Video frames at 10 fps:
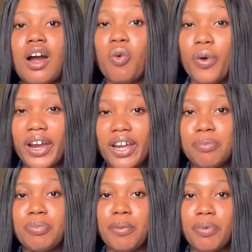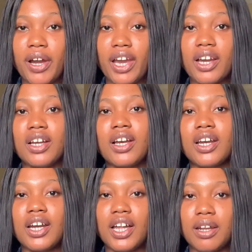Hawaii Papaya
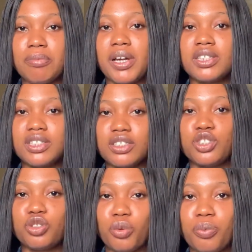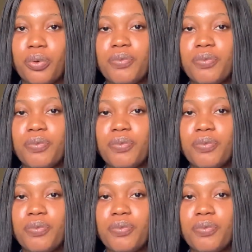Calamansi soap.